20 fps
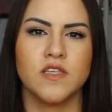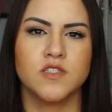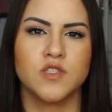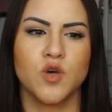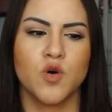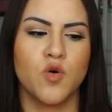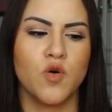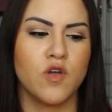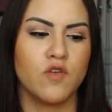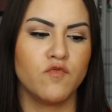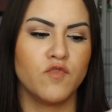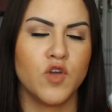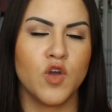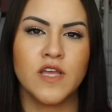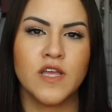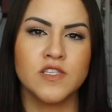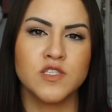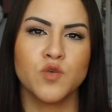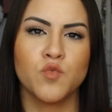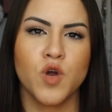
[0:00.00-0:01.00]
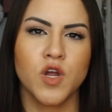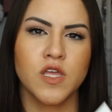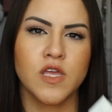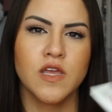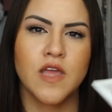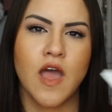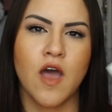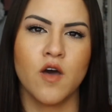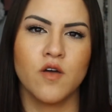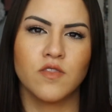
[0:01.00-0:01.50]
So if you're into
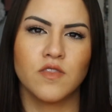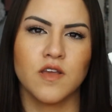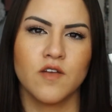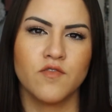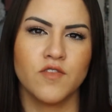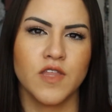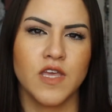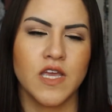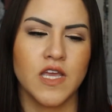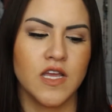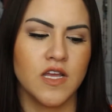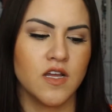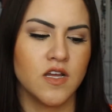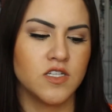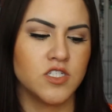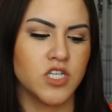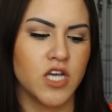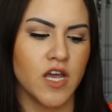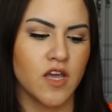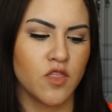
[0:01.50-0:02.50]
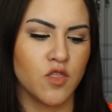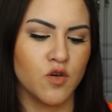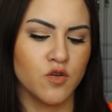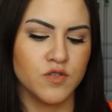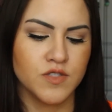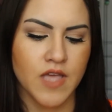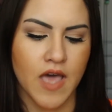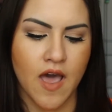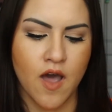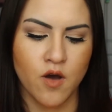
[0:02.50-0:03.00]
working out, definitely check
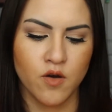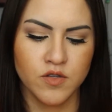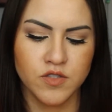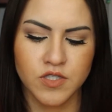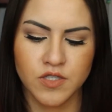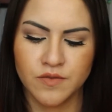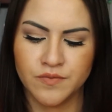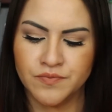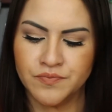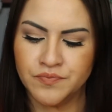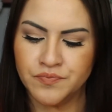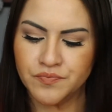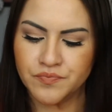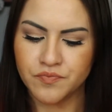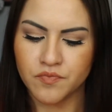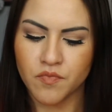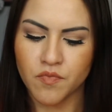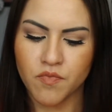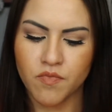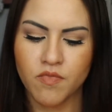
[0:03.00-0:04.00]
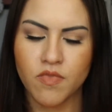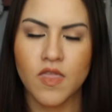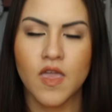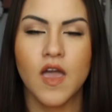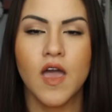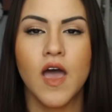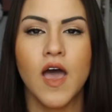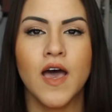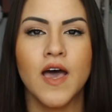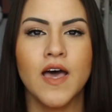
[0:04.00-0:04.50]
those out.
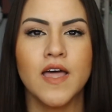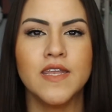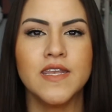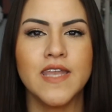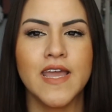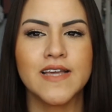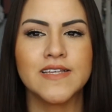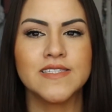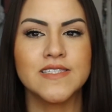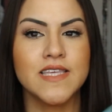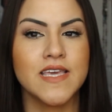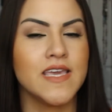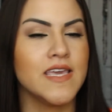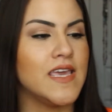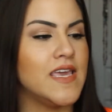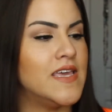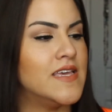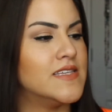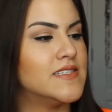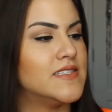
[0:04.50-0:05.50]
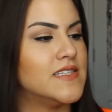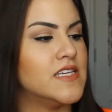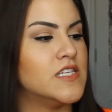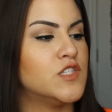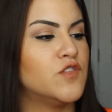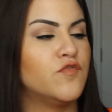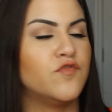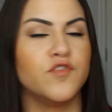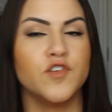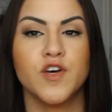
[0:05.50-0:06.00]
Uh, next thing is
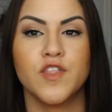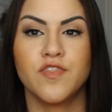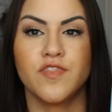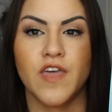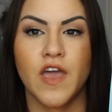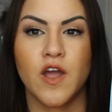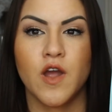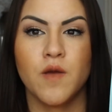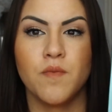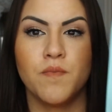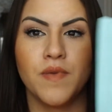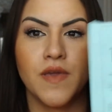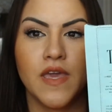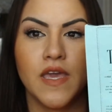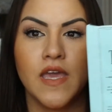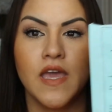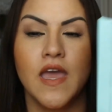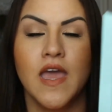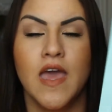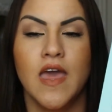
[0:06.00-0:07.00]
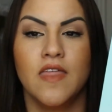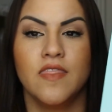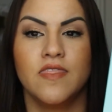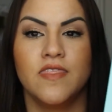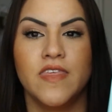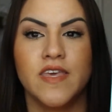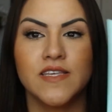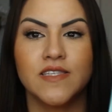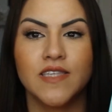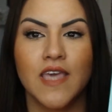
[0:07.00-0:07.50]
this foot therapy.
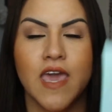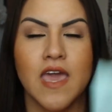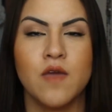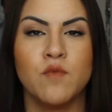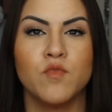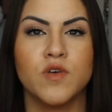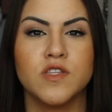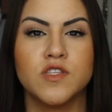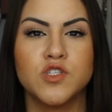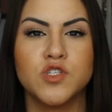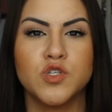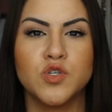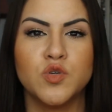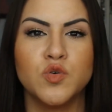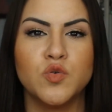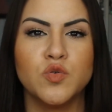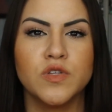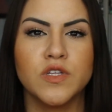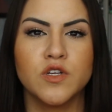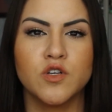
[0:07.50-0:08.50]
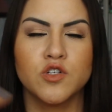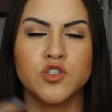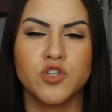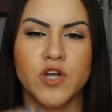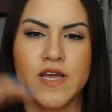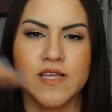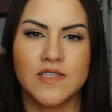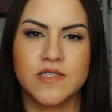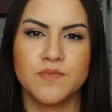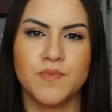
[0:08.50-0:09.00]
This came with two little
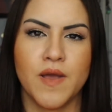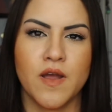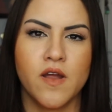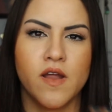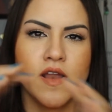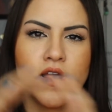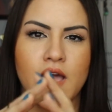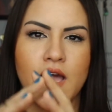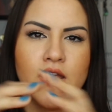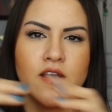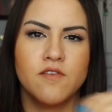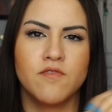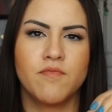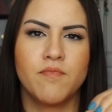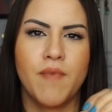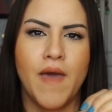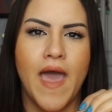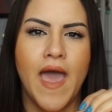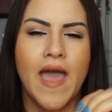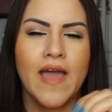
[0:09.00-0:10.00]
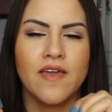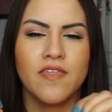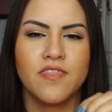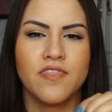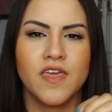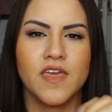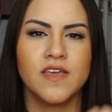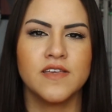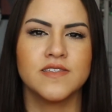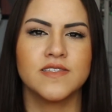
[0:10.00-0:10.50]
transparent kind of bag
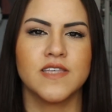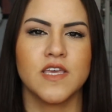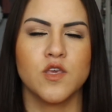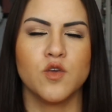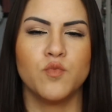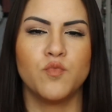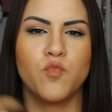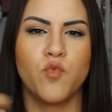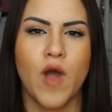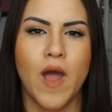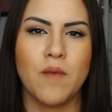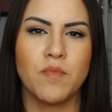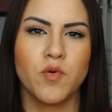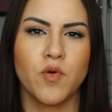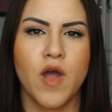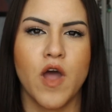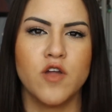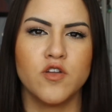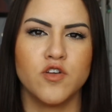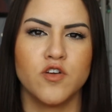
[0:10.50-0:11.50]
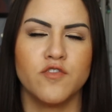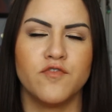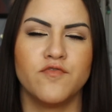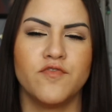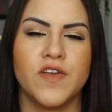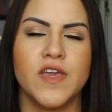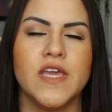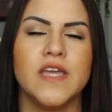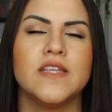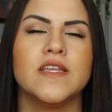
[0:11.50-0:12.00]
things that you wrap around your
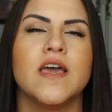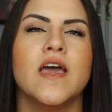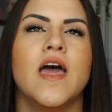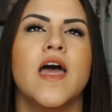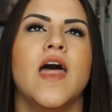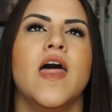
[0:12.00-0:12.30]
feet.